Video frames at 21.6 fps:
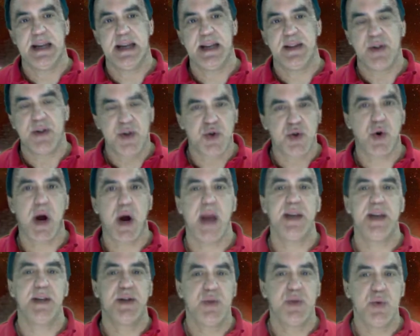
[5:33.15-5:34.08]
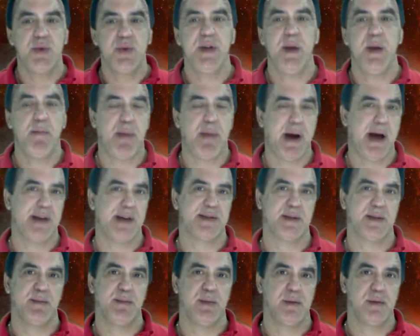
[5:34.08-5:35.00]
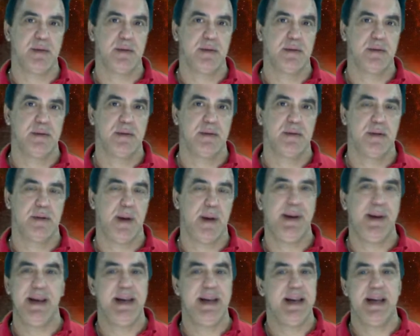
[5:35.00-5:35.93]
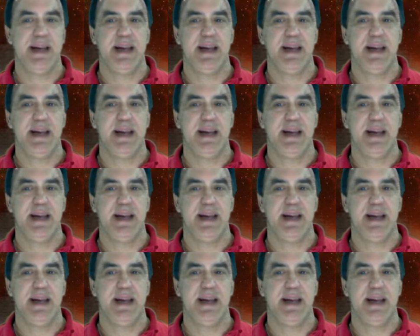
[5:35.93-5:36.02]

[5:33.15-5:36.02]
they're trying to do the impossible. I mean,